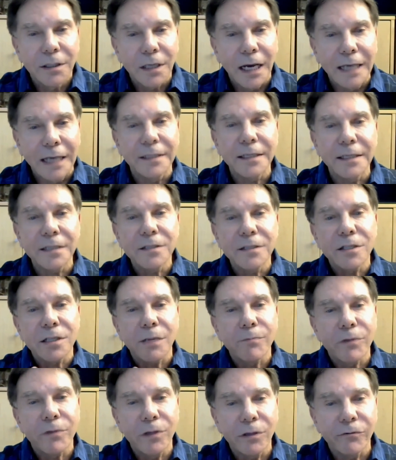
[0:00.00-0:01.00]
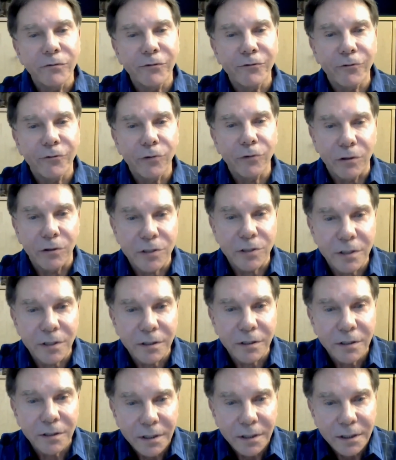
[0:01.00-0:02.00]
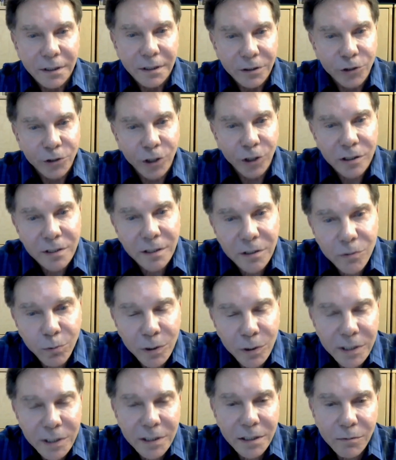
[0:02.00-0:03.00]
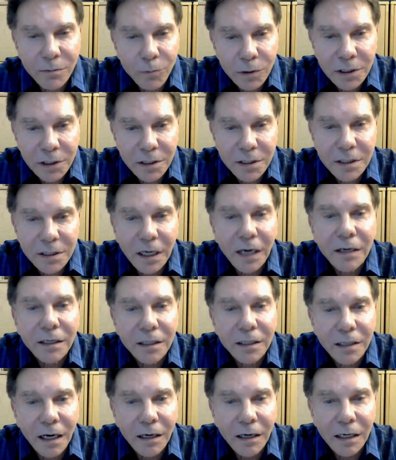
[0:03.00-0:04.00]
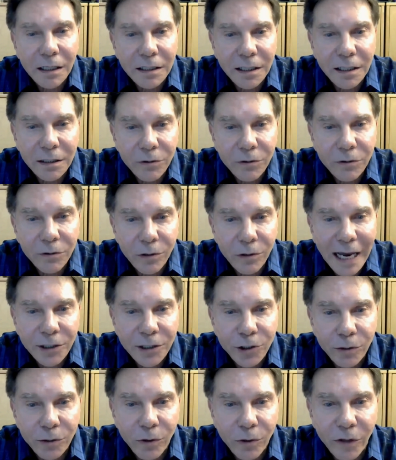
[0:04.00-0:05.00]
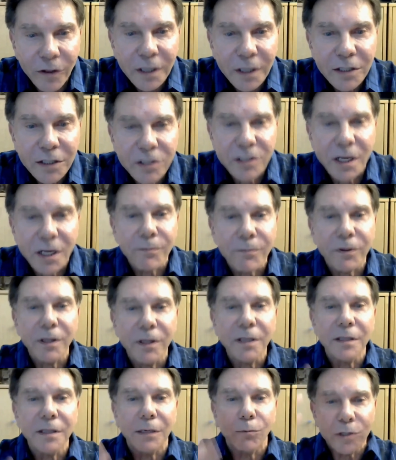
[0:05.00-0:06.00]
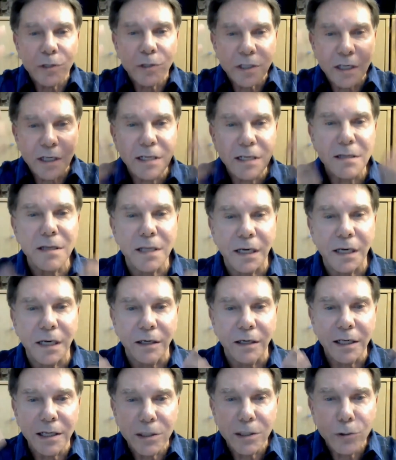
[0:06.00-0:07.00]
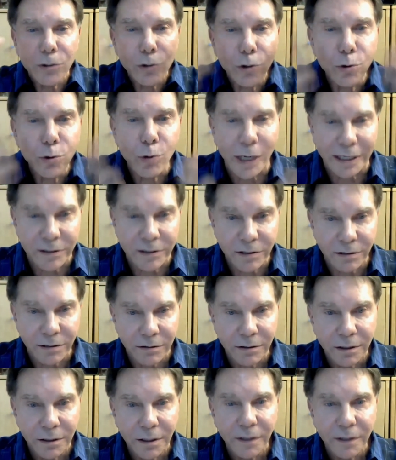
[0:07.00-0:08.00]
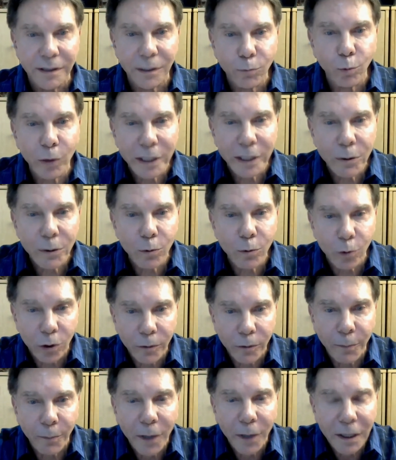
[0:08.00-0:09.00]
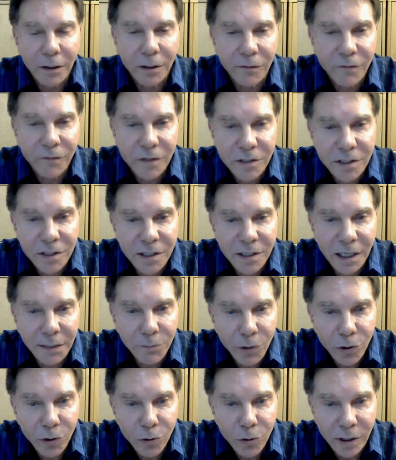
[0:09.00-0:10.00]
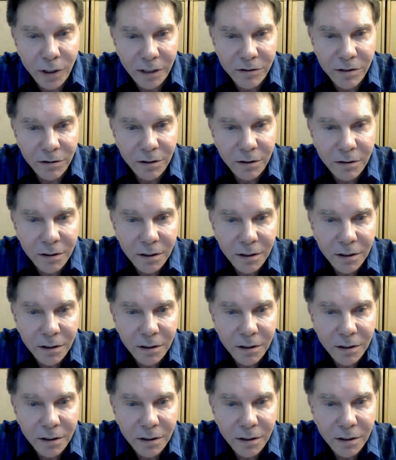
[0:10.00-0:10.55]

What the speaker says: I did something first, just as we started our interaction with. Something that was in there. He knew it, that we were part of the same unit,